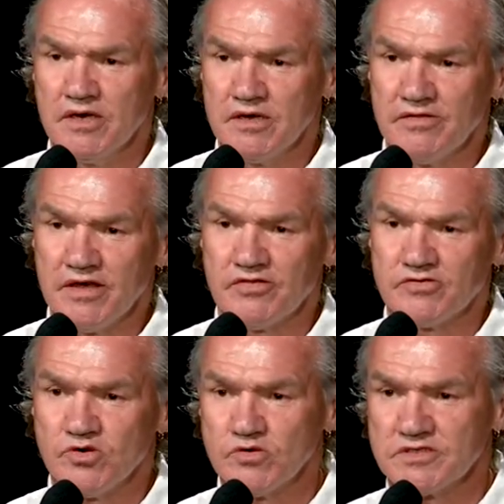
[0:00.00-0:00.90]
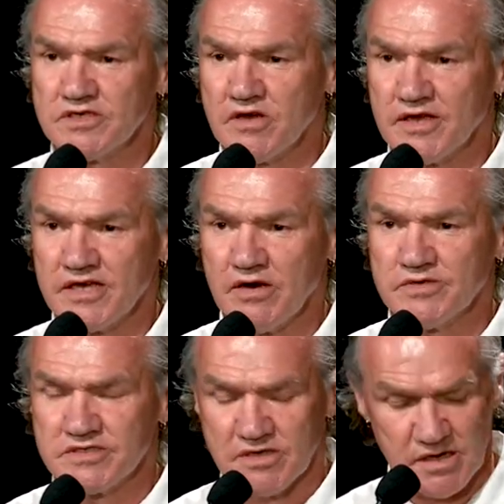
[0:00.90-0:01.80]
that the talk tonight
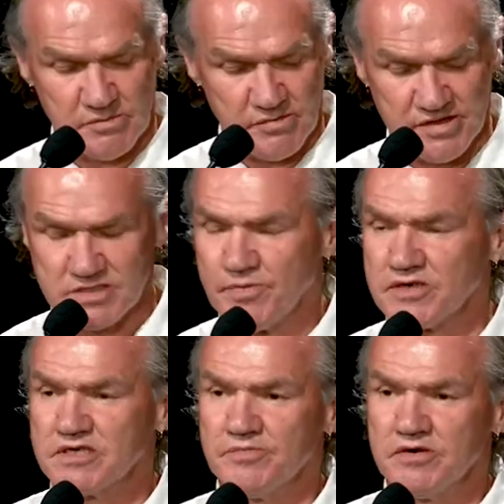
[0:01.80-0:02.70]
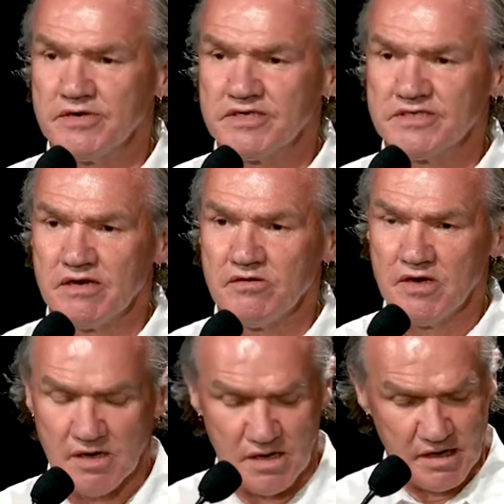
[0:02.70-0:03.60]
coincided with this possibility. So
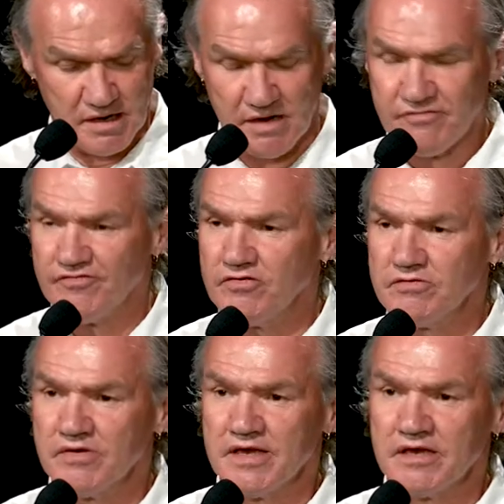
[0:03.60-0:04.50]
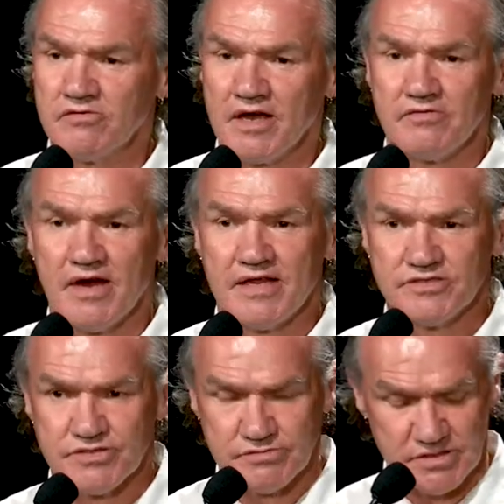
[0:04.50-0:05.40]
I, I feel in great
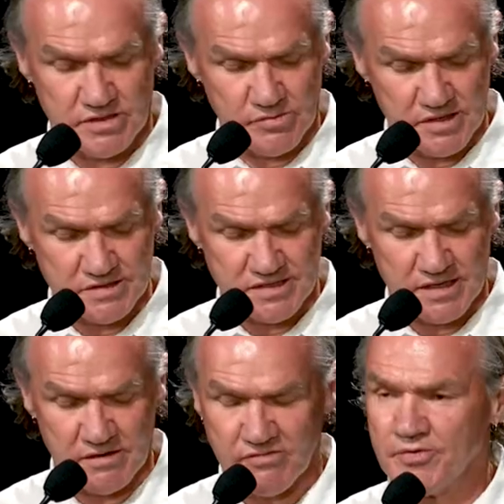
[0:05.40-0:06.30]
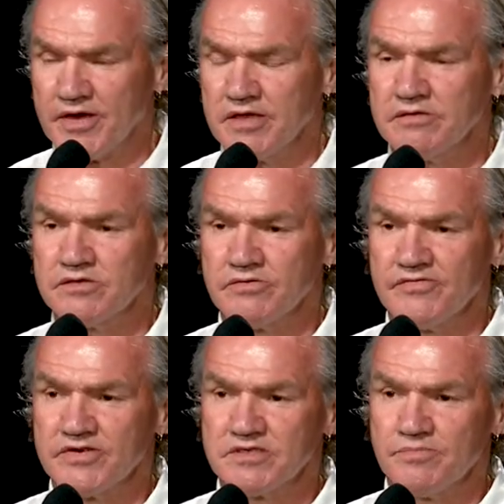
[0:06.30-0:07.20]
gratitude to the Wheeler Centre, who've been
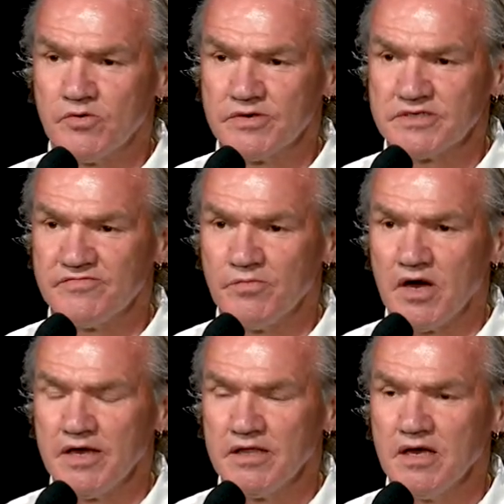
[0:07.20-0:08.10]
terrific supporters of mine.